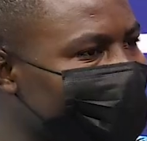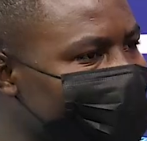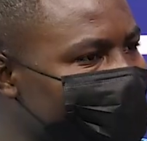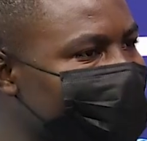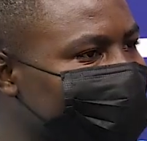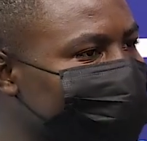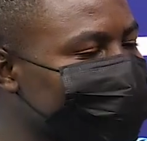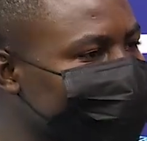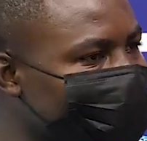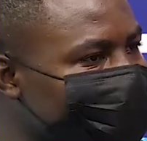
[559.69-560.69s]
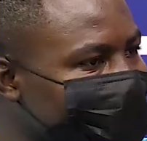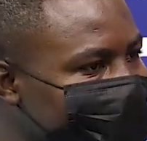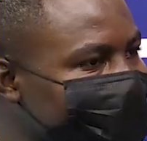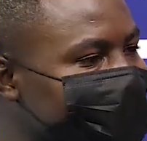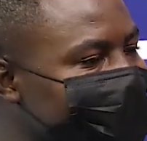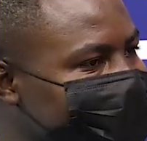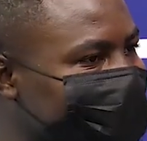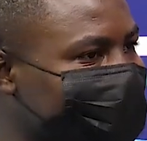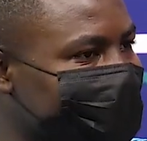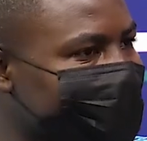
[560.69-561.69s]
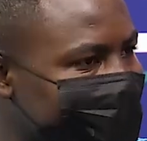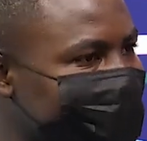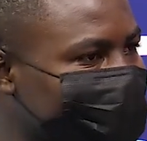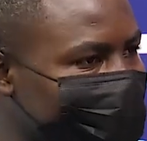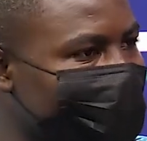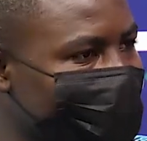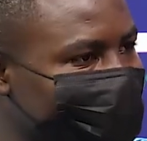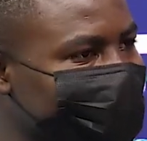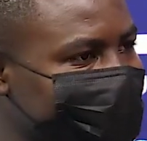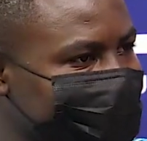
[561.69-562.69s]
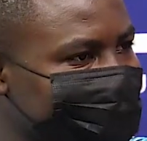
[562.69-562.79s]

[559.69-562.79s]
have you been able to rope in industry to your cause?